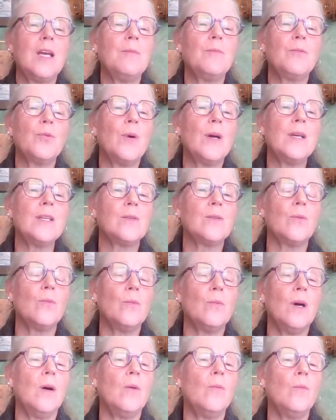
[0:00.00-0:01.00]
came twice a,
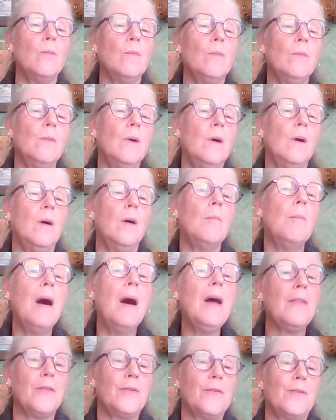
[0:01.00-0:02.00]
a, a
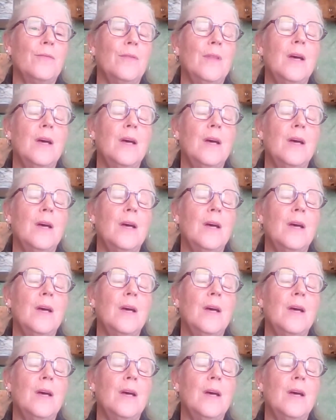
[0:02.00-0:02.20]
month,